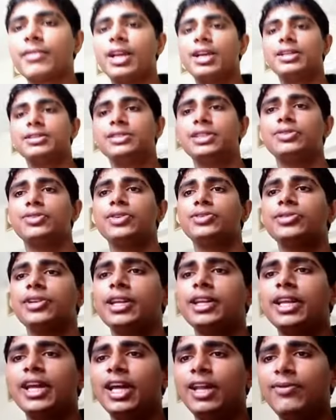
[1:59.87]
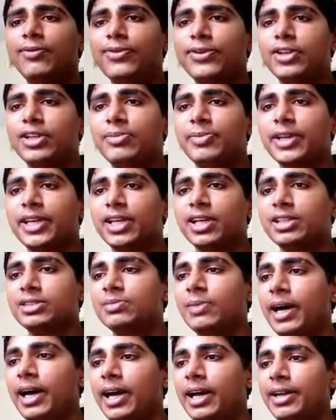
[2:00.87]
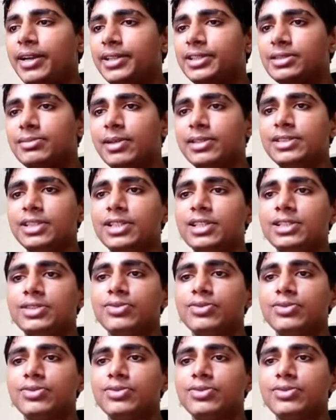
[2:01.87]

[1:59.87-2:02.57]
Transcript: this was really helpful because my wrist muscles